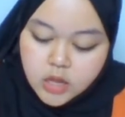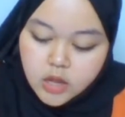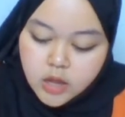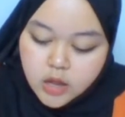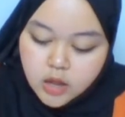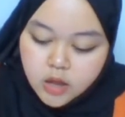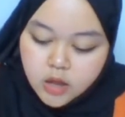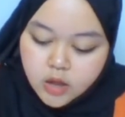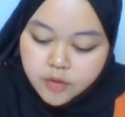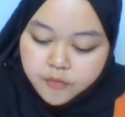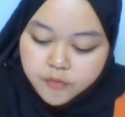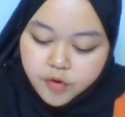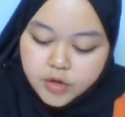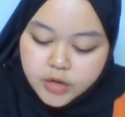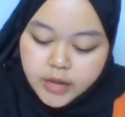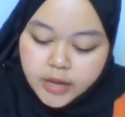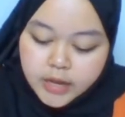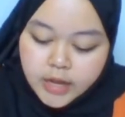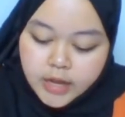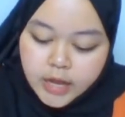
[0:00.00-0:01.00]
for the
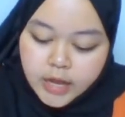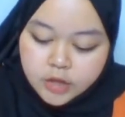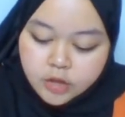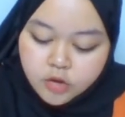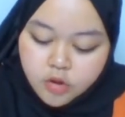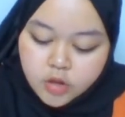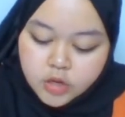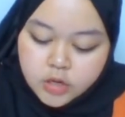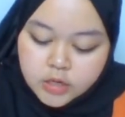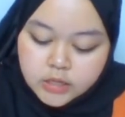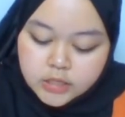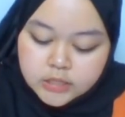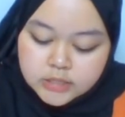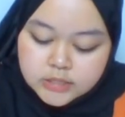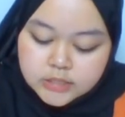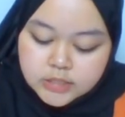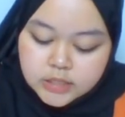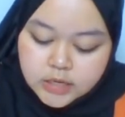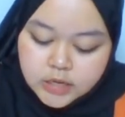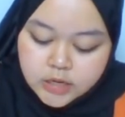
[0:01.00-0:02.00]
anion
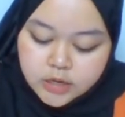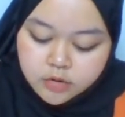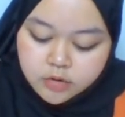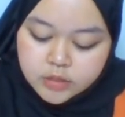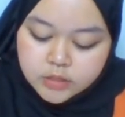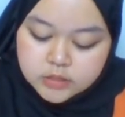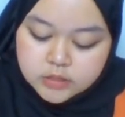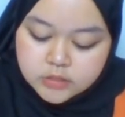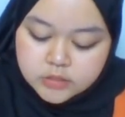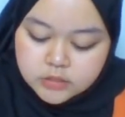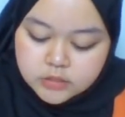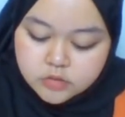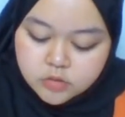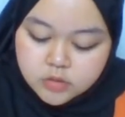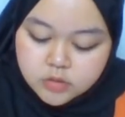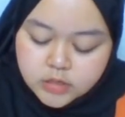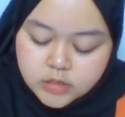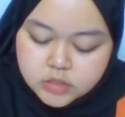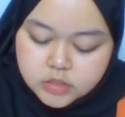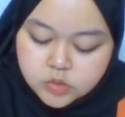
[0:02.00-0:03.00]
is increases. So
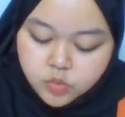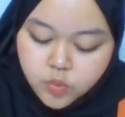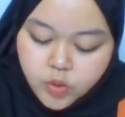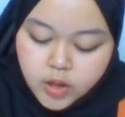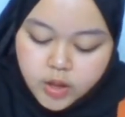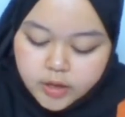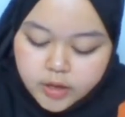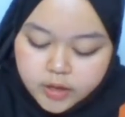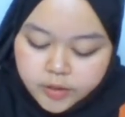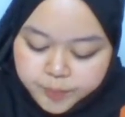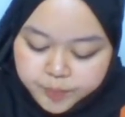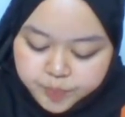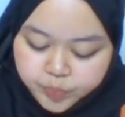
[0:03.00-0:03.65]
that's why